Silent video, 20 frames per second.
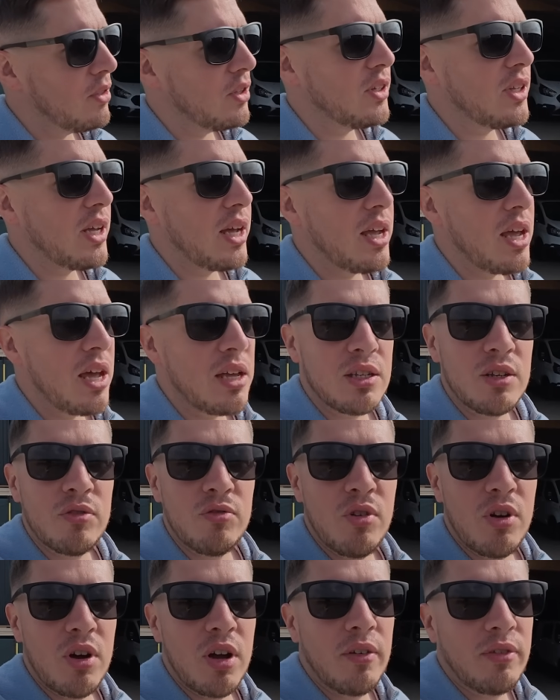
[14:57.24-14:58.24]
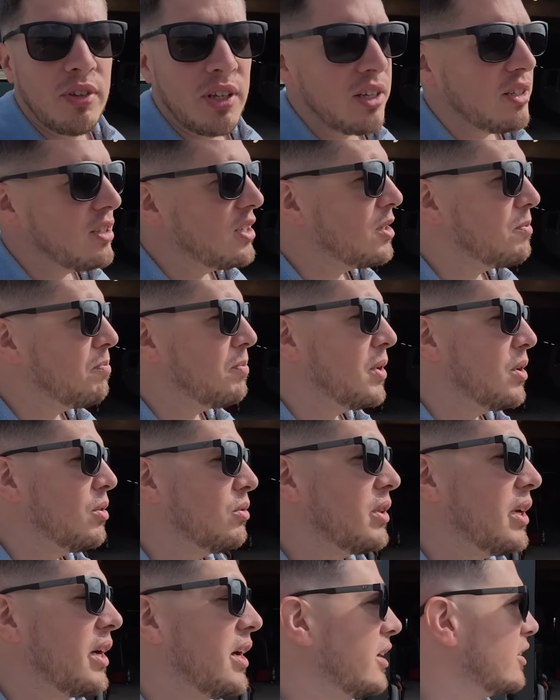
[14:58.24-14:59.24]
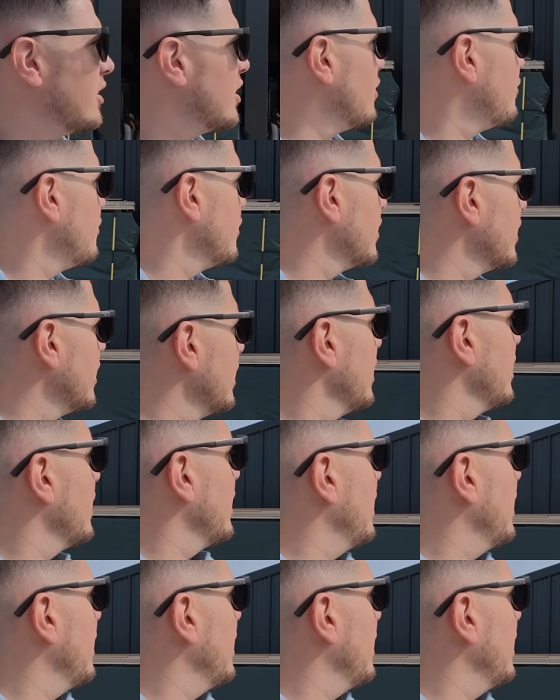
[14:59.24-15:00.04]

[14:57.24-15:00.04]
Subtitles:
The day has arrived. It is build day. I don't know if you can hear